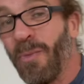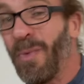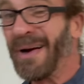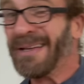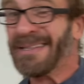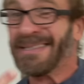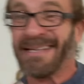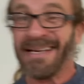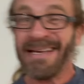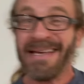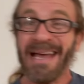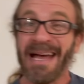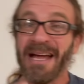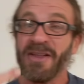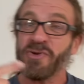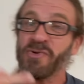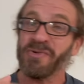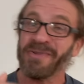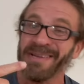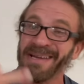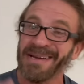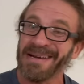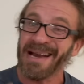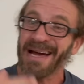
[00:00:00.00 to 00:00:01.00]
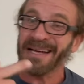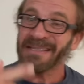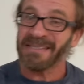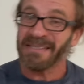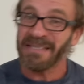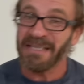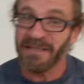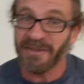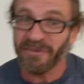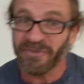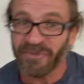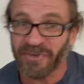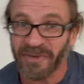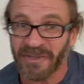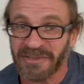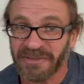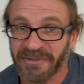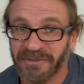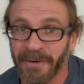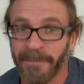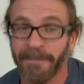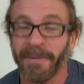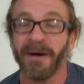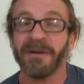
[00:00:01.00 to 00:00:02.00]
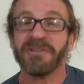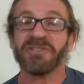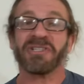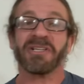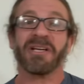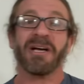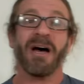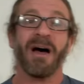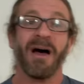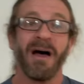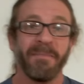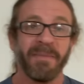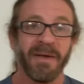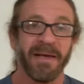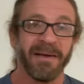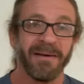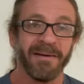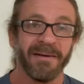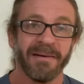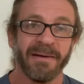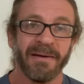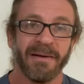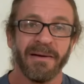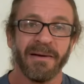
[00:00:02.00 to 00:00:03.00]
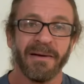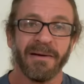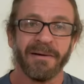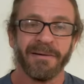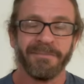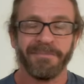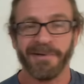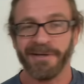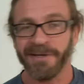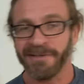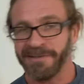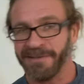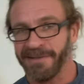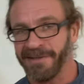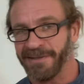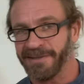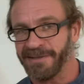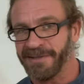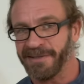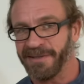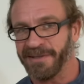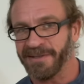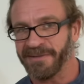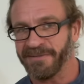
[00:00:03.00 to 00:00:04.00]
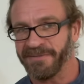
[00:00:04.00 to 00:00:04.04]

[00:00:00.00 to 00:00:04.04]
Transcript: once again, you did not see the first punch coming because you didn't see this